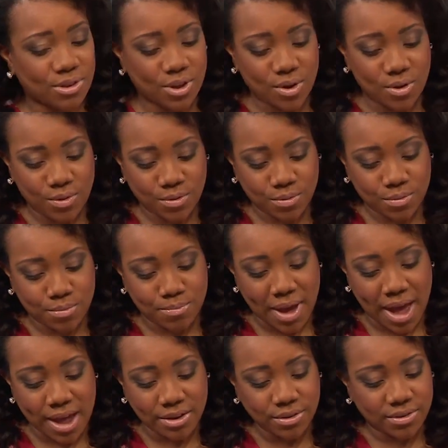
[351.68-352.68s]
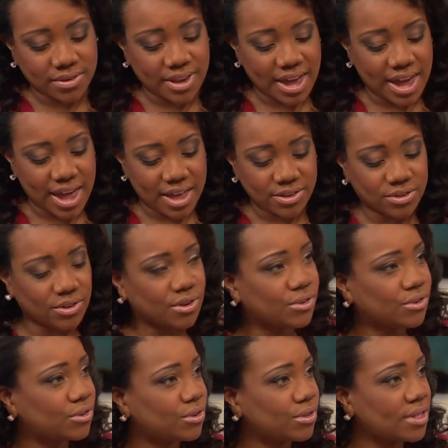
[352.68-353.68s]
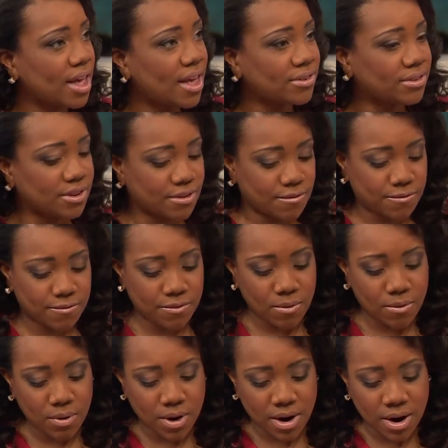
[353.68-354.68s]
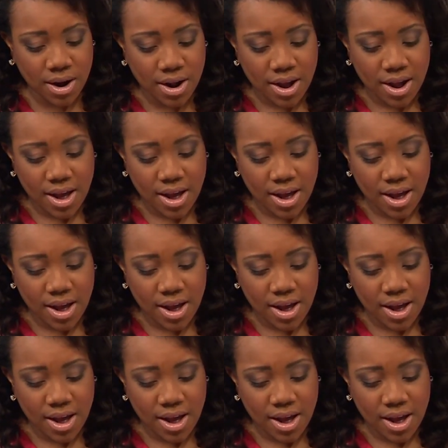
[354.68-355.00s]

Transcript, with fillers: you know battled cancer in 2004.